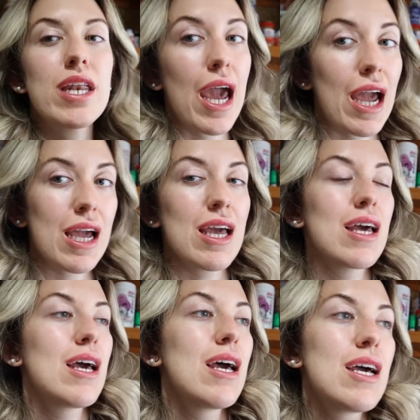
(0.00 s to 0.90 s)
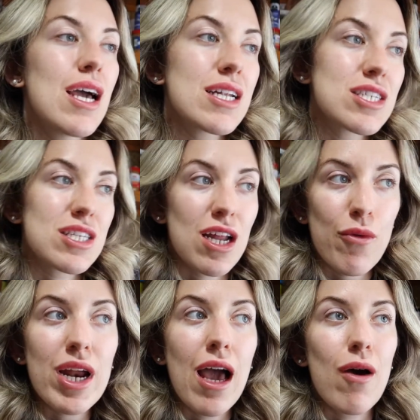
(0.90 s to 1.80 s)
day, just not
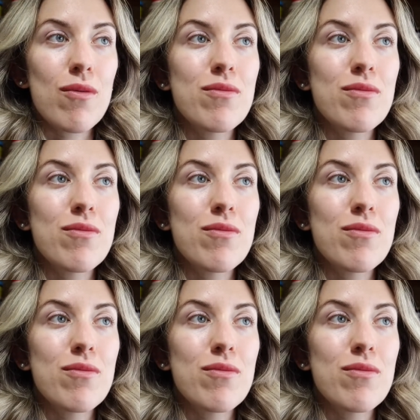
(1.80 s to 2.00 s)
right now.